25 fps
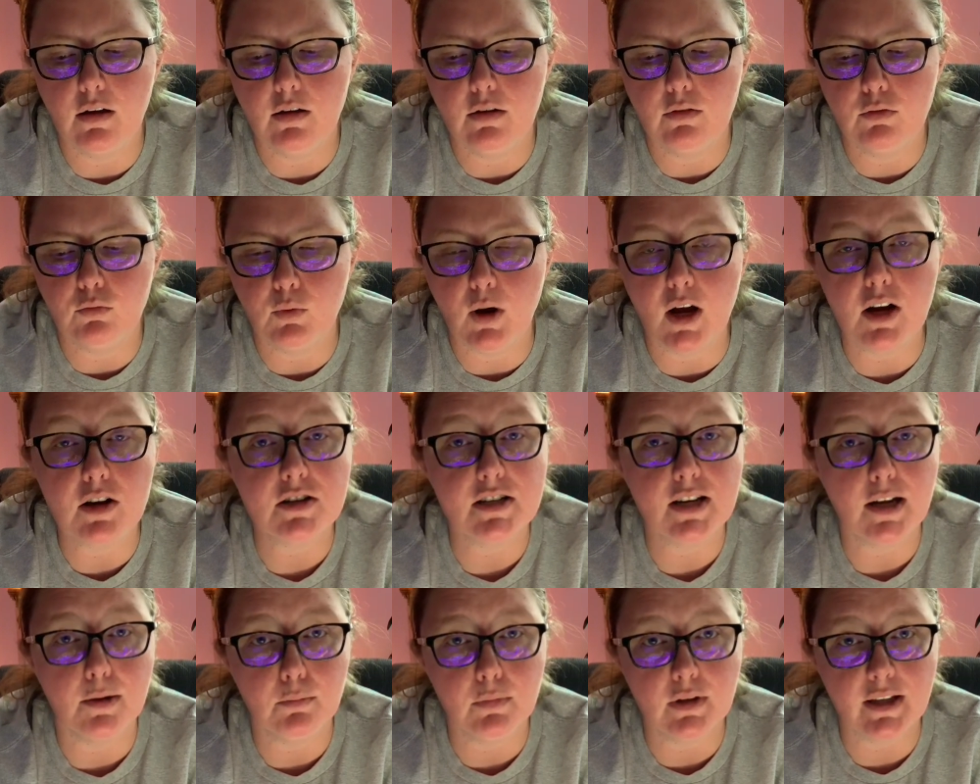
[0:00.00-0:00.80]
rock
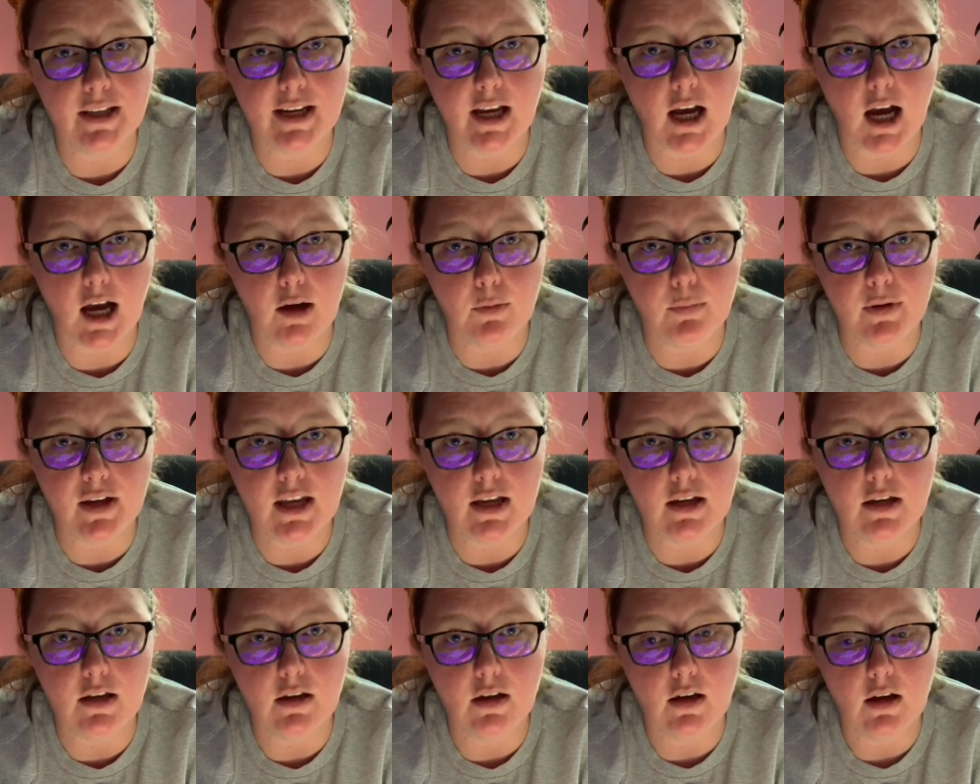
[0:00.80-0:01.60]
tumbling
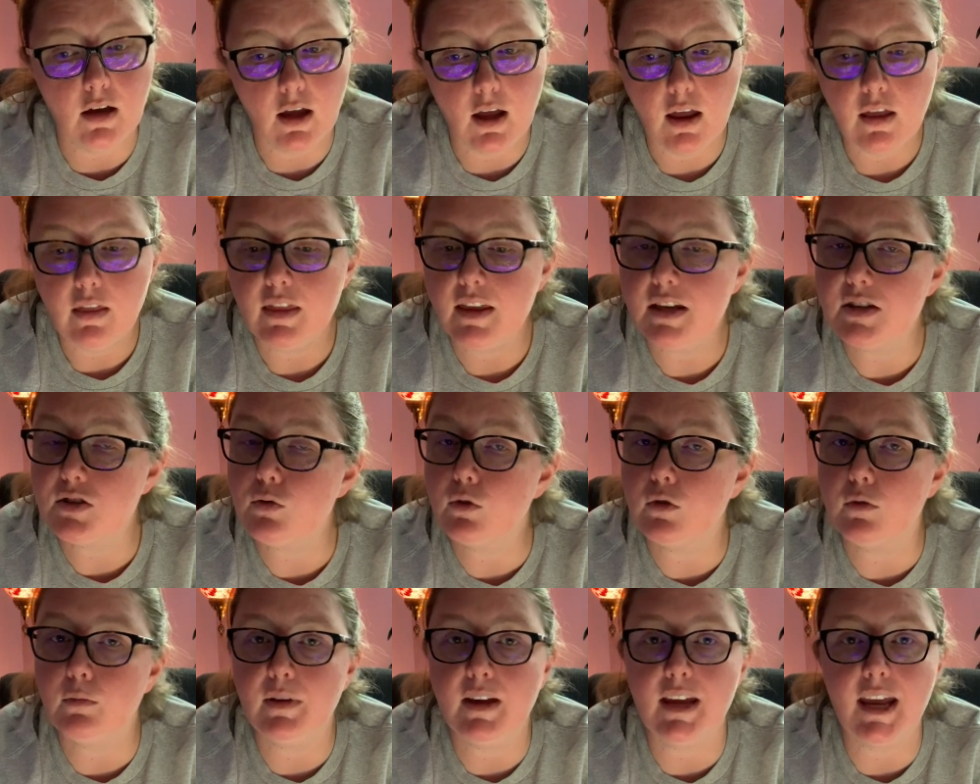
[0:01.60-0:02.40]
hobby, this
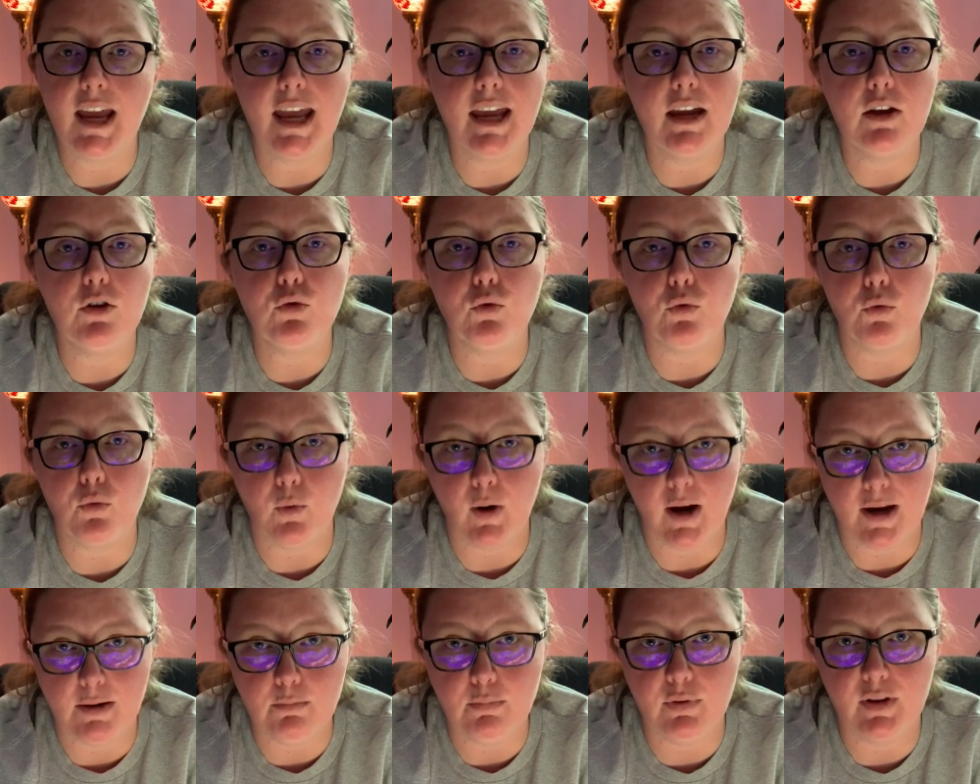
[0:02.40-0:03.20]
would be a
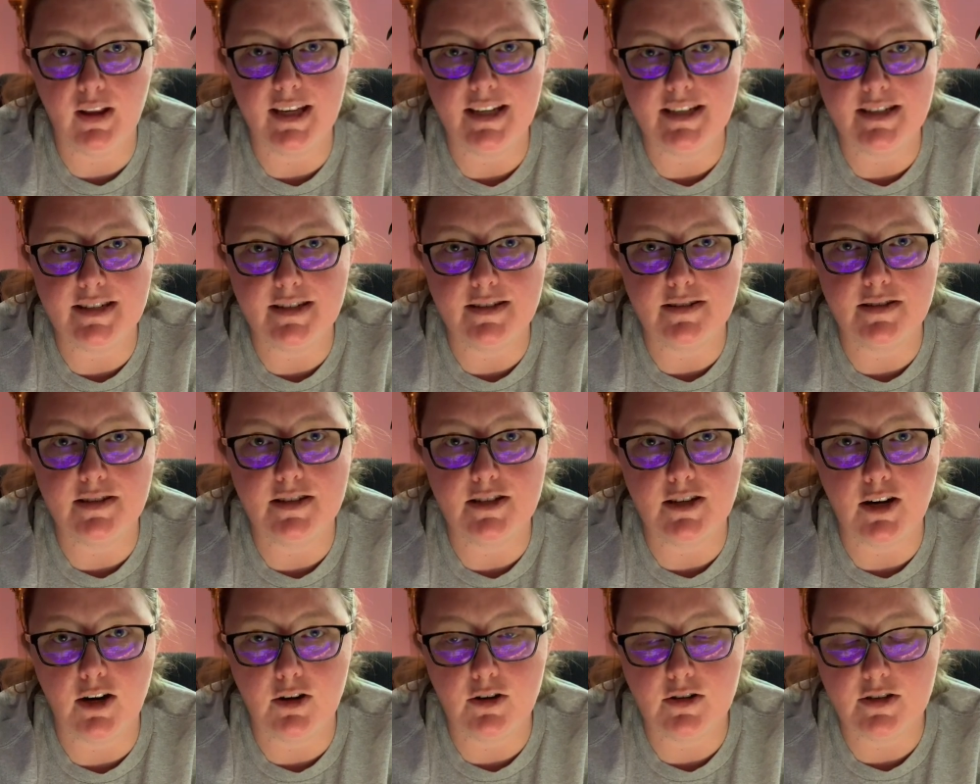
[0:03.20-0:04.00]
great place to
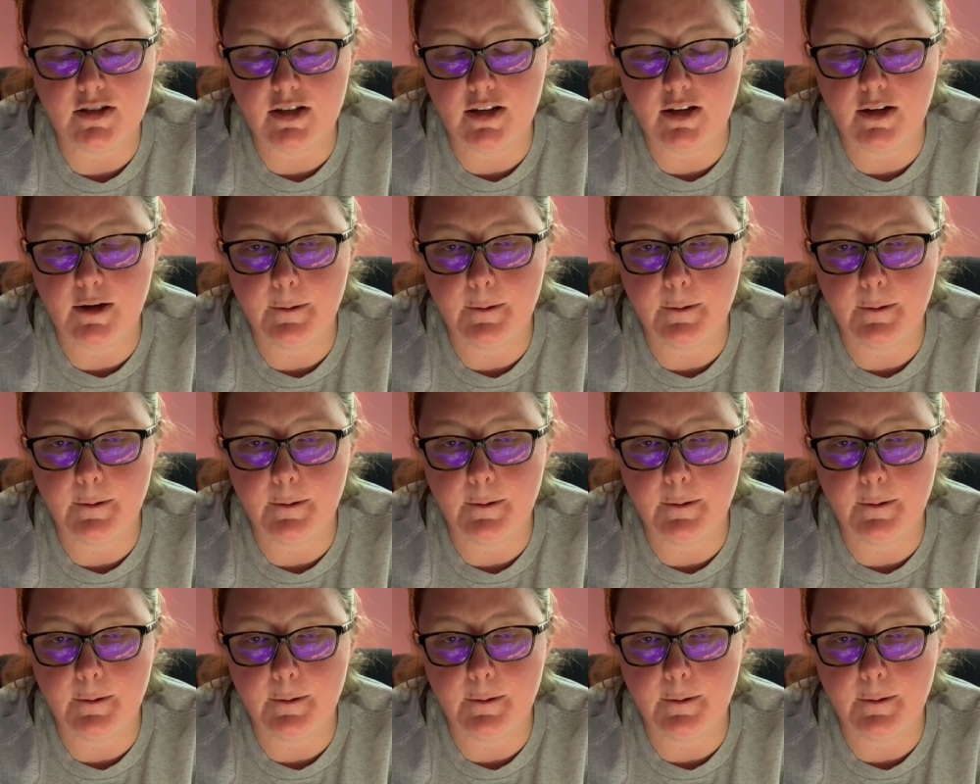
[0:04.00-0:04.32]
start.